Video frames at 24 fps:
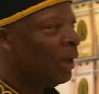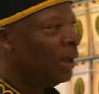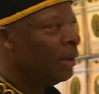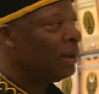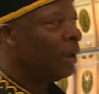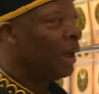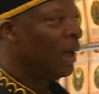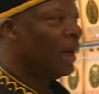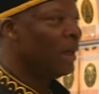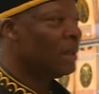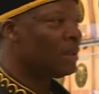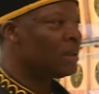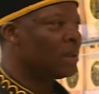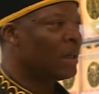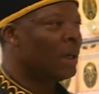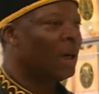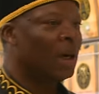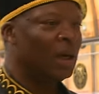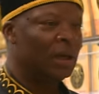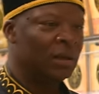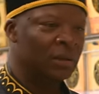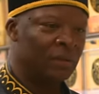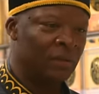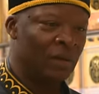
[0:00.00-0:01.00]
That's
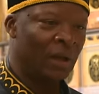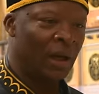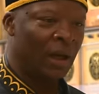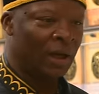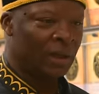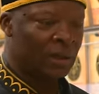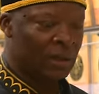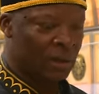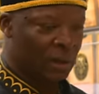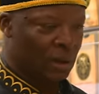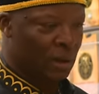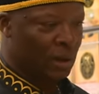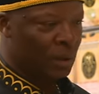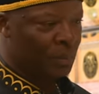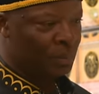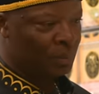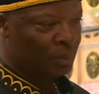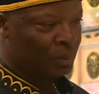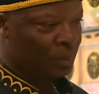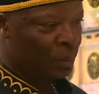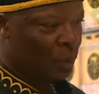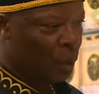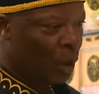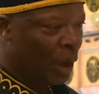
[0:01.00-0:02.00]
kind of like
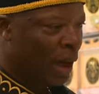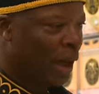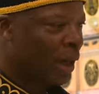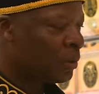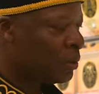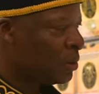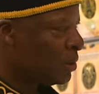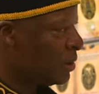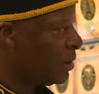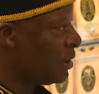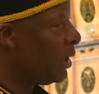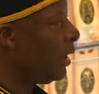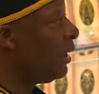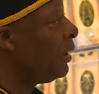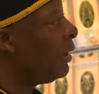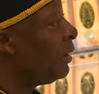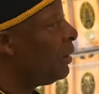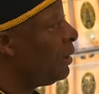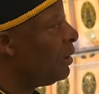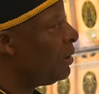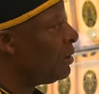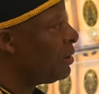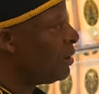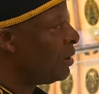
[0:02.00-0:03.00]
um, what I was
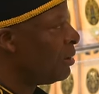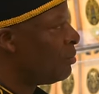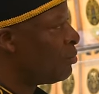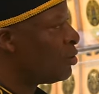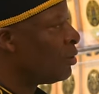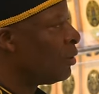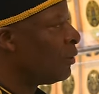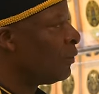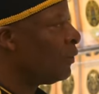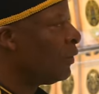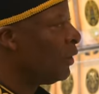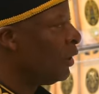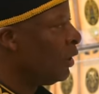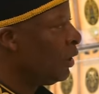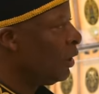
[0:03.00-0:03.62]
saying in terms of